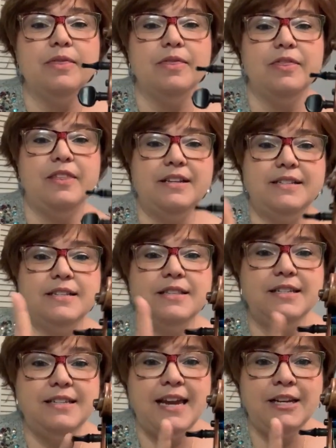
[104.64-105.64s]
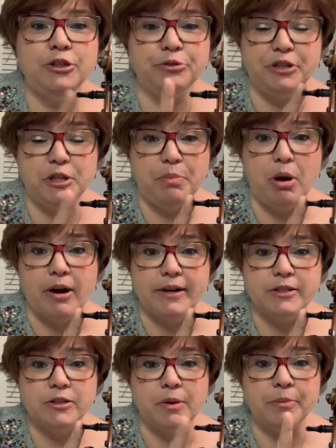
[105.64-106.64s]
this is the dangerous
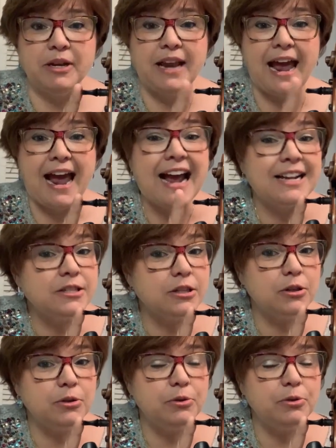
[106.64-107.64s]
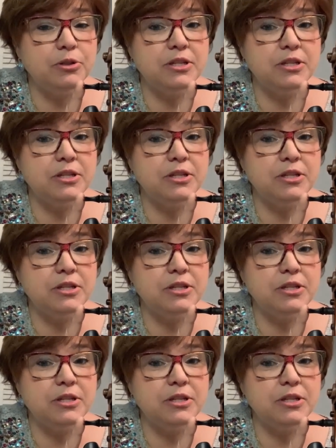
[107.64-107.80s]
part. So I'm going to ask you